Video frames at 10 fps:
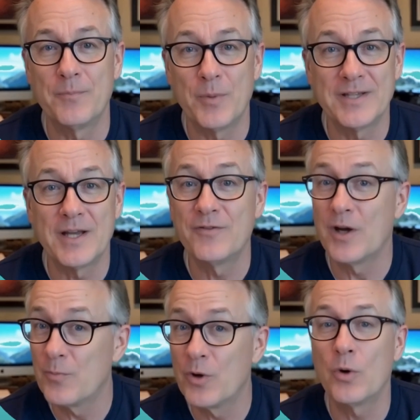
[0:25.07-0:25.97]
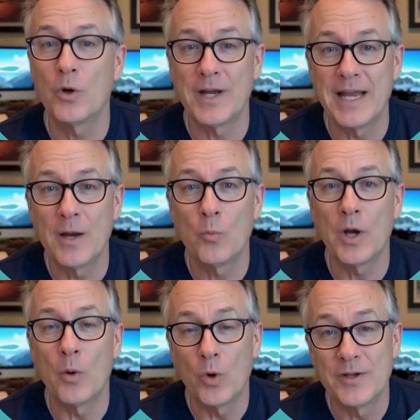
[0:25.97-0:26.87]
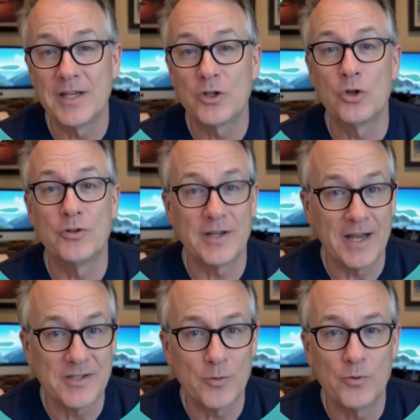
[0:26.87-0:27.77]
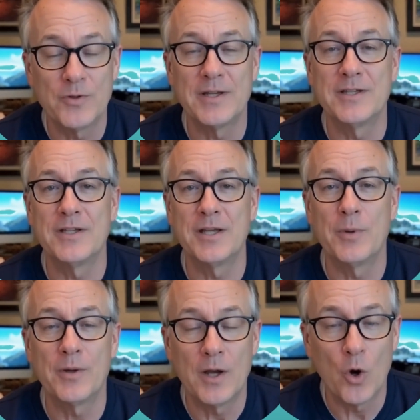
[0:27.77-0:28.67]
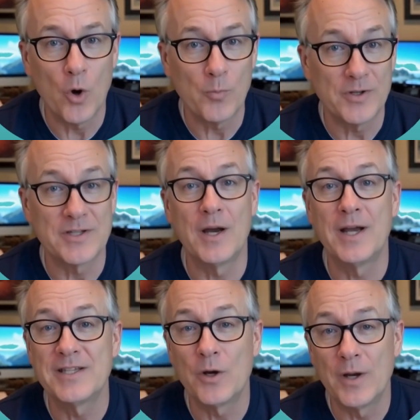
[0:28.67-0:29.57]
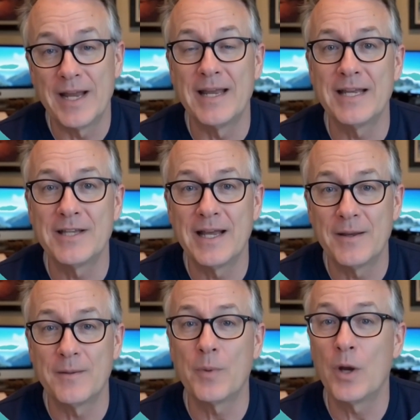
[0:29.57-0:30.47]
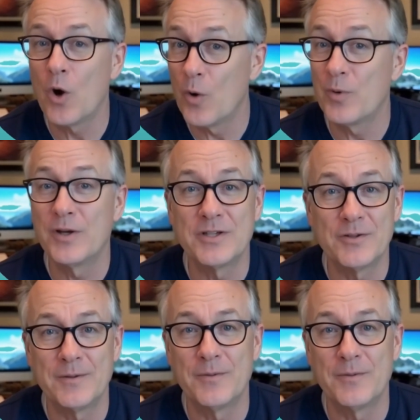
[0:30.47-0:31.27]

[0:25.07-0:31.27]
But as I've come to learn, and what I want to teach you today, some of these seemingly harmless signs are anything but harmless,